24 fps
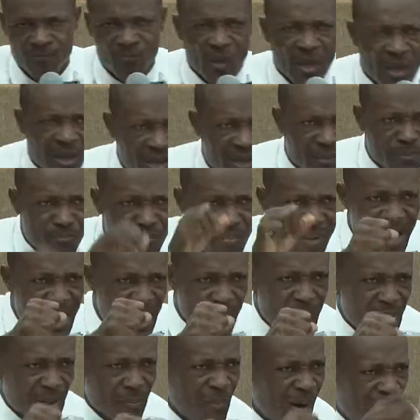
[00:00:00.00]
It may
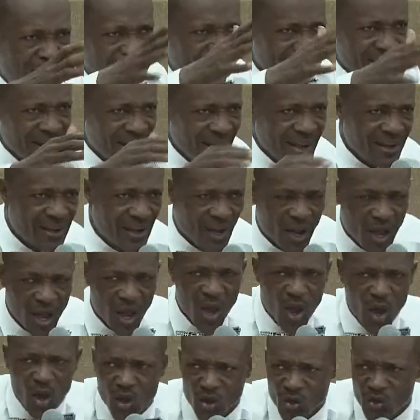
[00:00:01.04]
be morning,
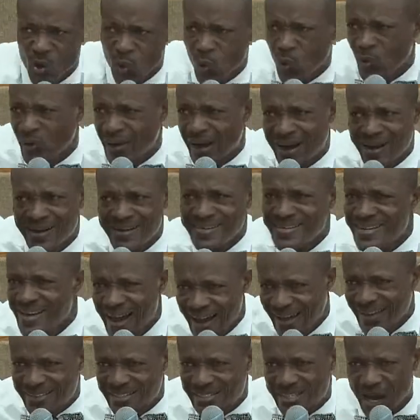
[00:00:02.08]
noon, or
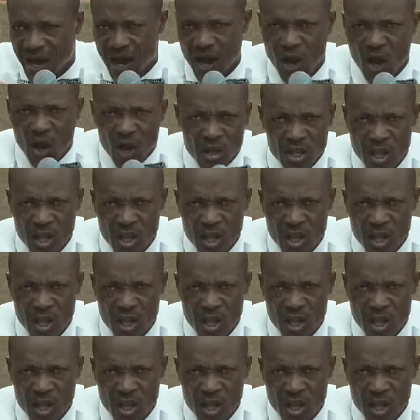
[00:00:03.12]
night. You